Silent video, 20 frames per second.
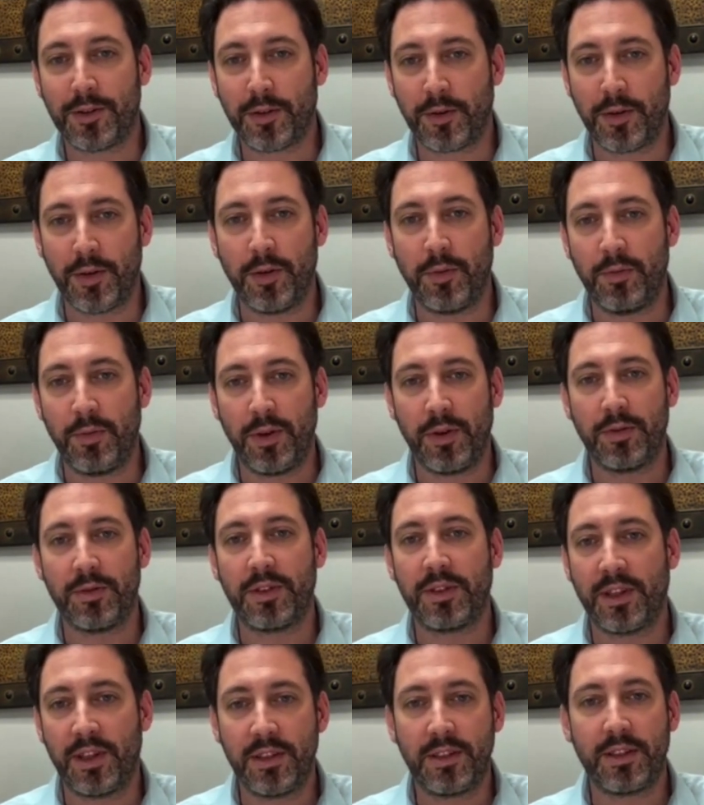So your
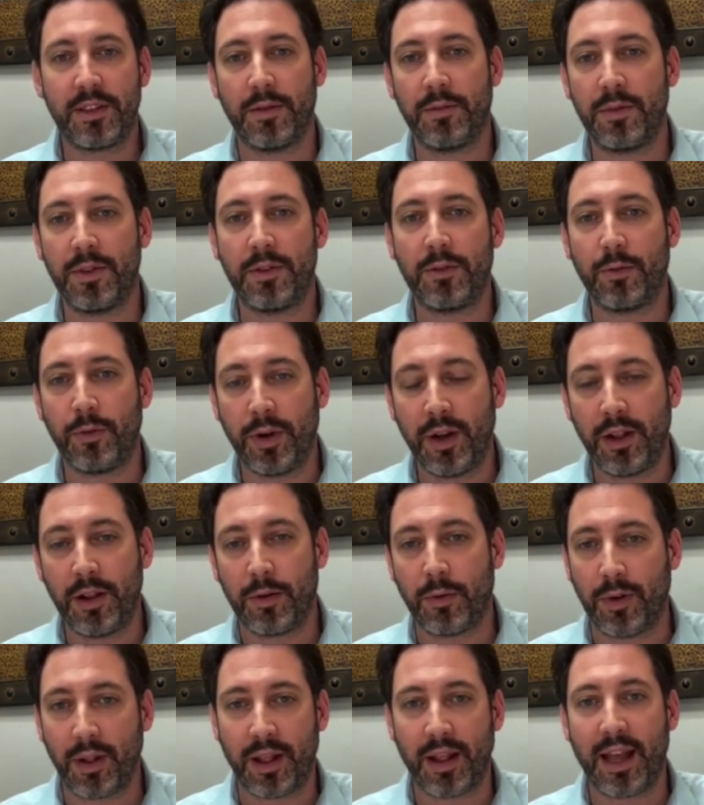immune system is
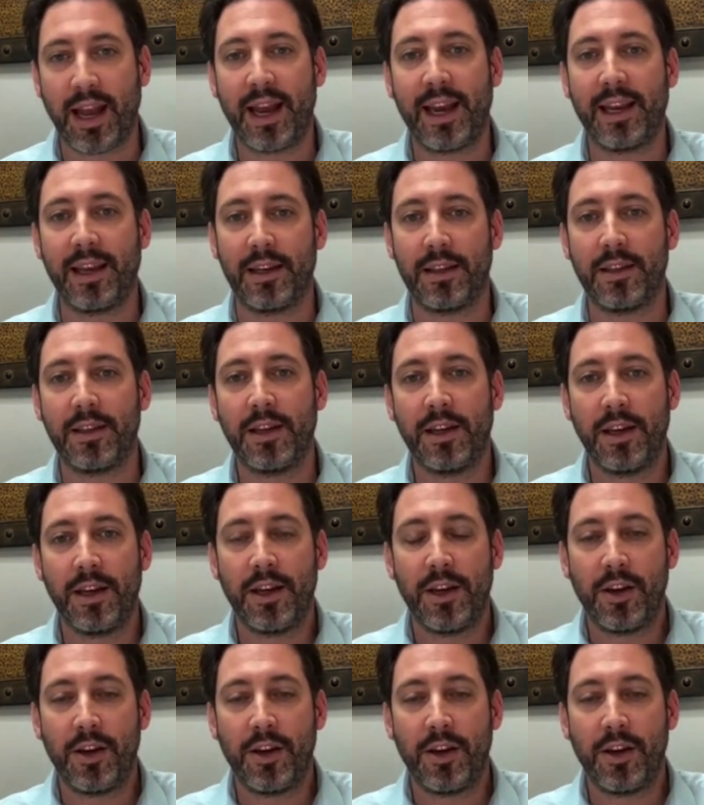really relying